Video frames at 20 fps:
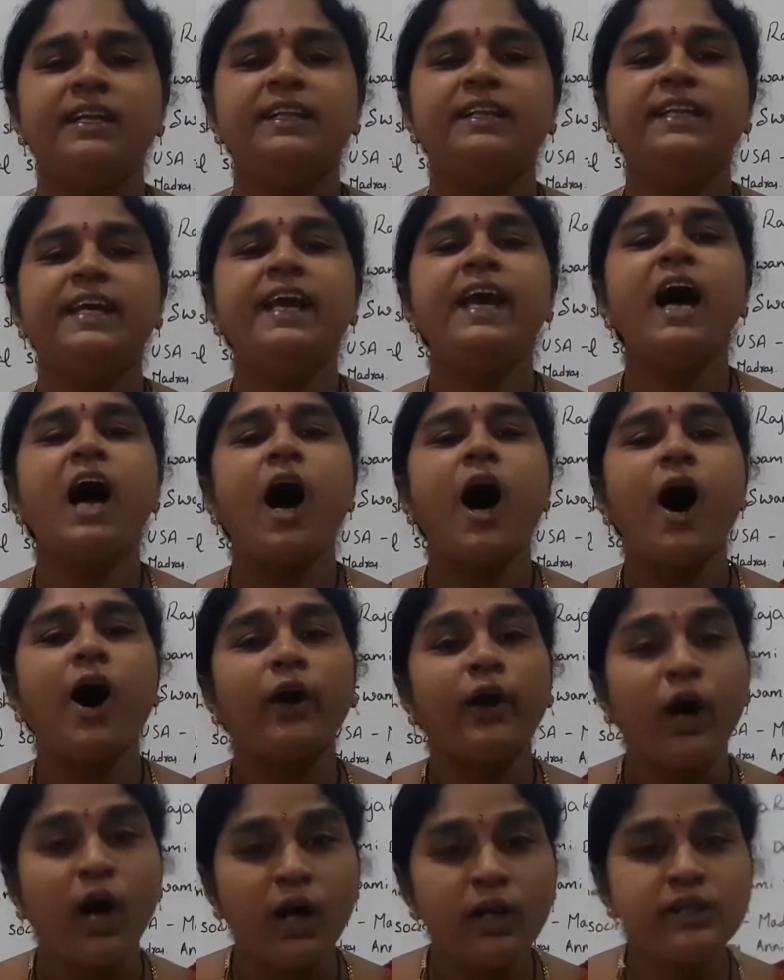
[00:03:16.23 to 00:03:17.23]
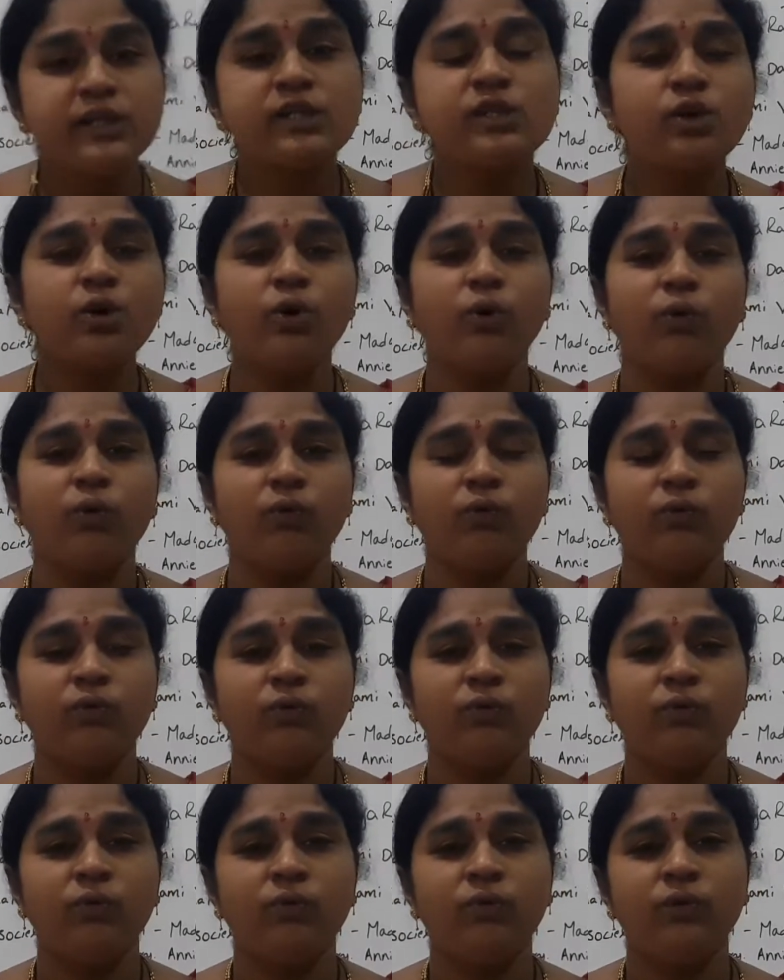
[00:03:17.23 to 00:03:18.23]
they are also
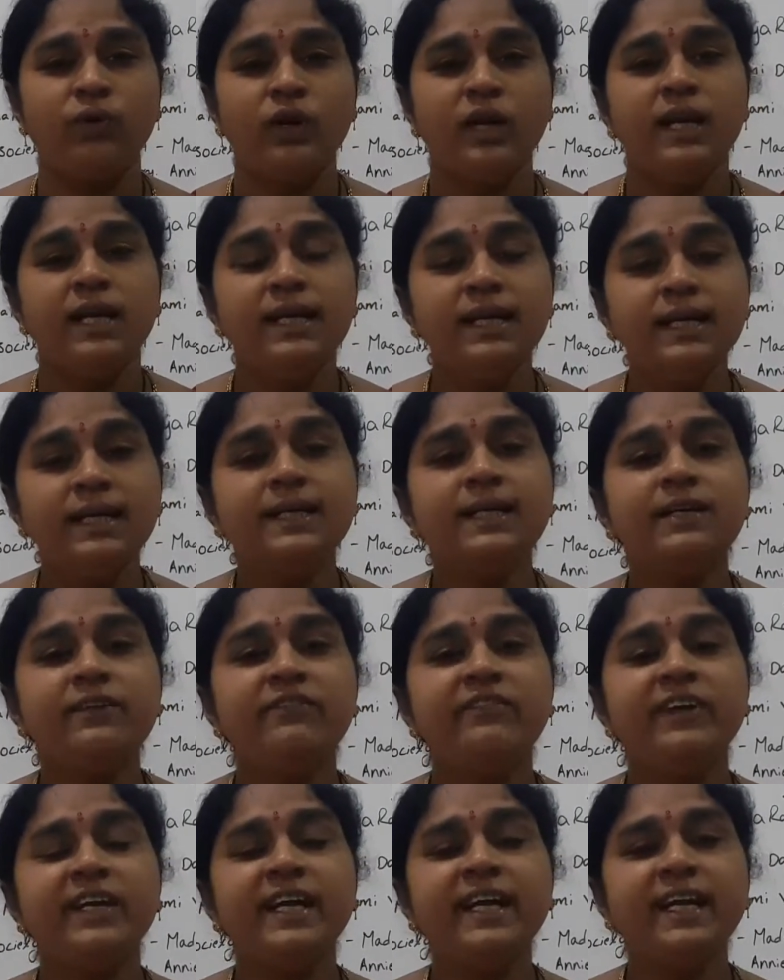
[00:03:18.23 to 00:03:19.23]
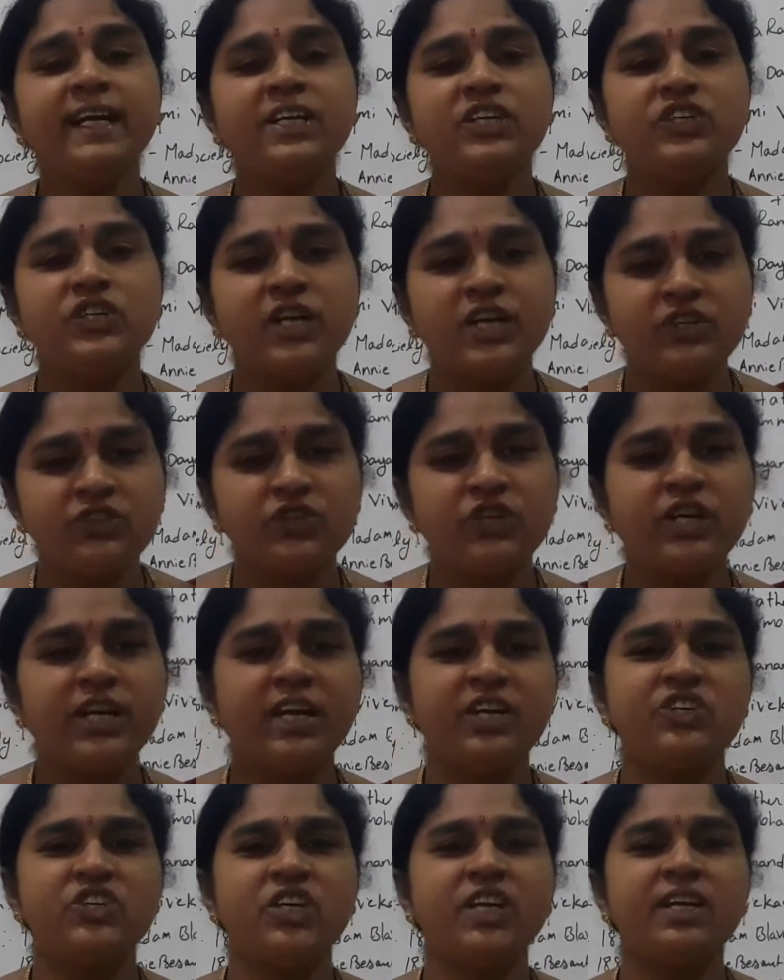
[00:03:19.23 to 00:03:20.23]
learn English
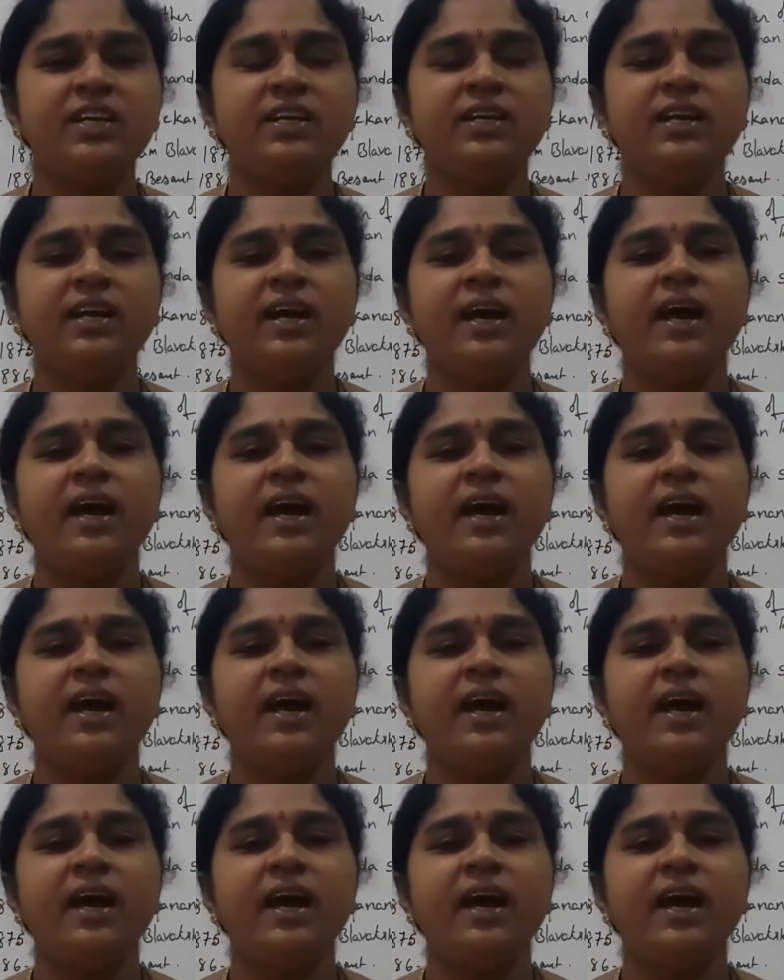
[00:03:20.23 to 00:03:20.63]
education,